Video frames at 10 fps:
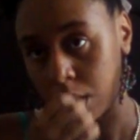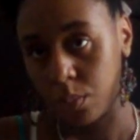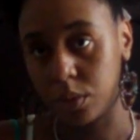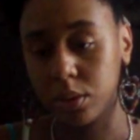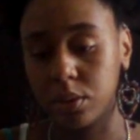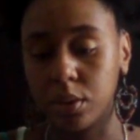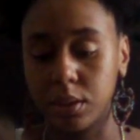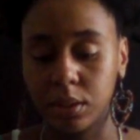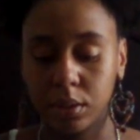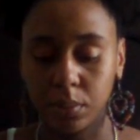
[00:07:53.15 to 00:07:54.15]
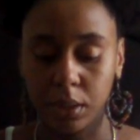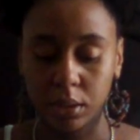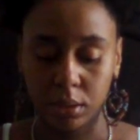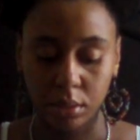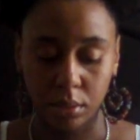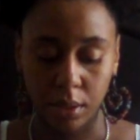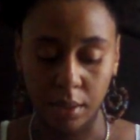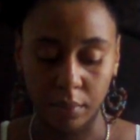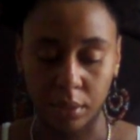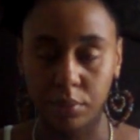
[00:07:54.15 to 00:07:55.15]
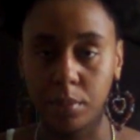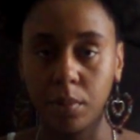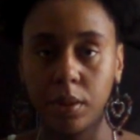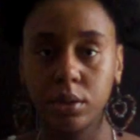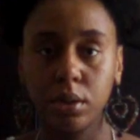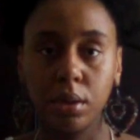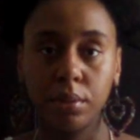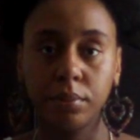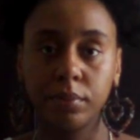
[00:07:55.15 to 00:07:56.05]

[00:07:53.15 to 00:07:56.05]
which is 36 weeks. So I have like 3 more weeks to go.